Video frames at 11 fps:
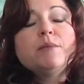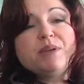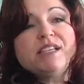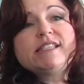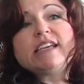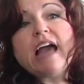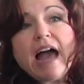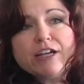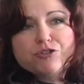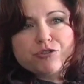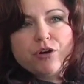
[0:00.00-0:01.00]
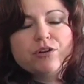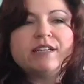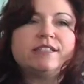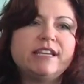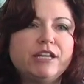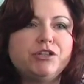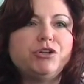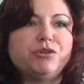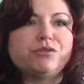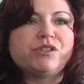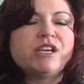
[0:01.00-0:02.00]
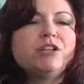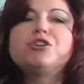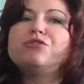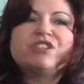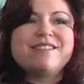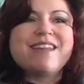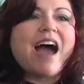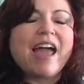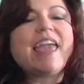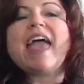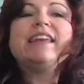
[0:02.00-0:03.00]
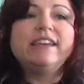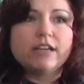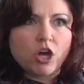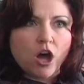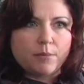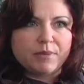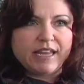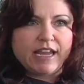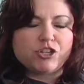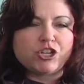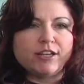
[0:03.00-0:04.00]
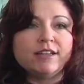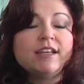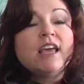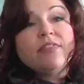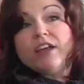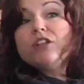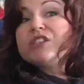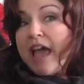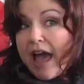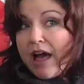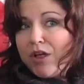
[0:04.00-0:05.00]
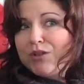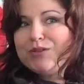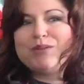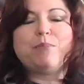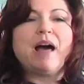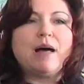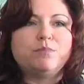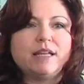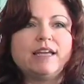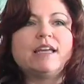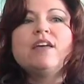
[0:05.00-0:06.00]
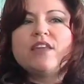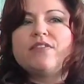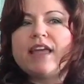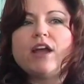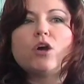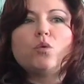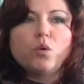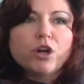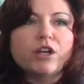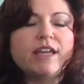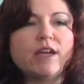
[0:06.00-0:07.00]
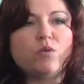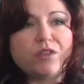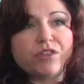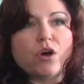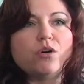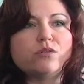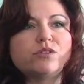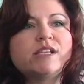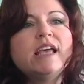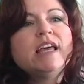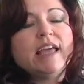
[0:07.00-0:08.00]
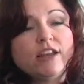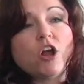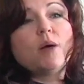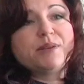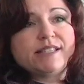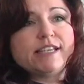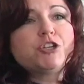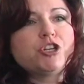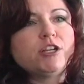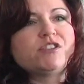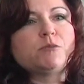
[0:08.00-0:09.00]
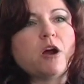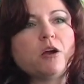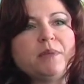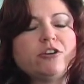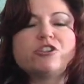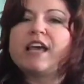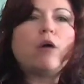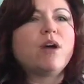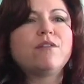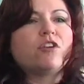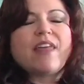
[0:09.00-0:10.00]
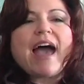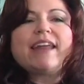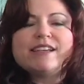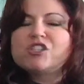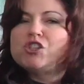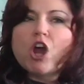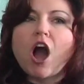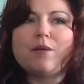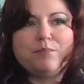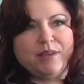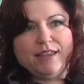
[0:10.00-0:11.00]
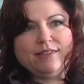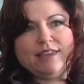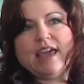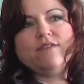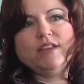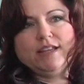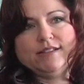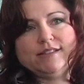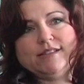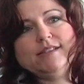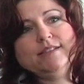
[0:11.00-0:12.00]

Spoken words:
BC Hydro continues to deny any accommodation. They'll tell the public that they are working with those in opposition of smart meters. However, that has not been the evidence.